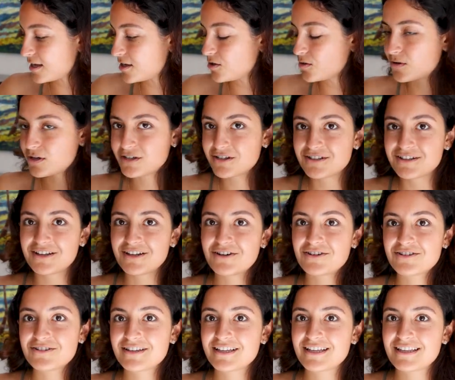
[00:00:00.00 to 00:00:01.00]
you can
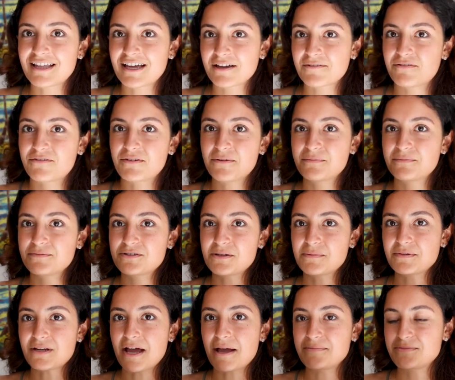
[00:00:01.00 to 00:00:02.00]
literally like from
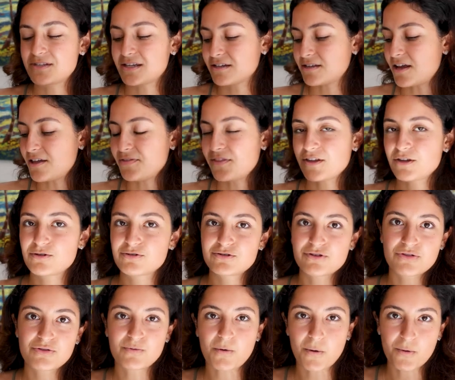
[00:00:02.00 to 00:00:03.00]
sometimes, like not that you
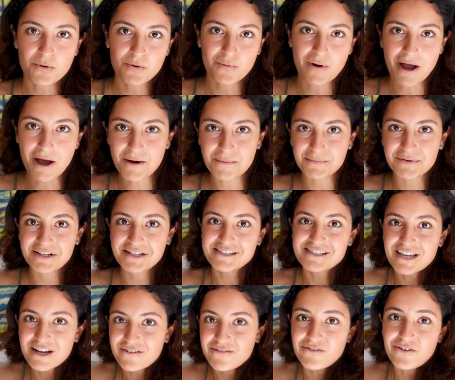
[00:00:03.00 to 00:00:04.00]
should throw it around, but
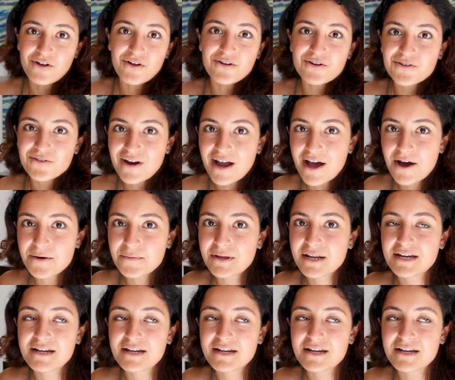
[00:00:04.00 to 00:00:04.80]
it's like falling around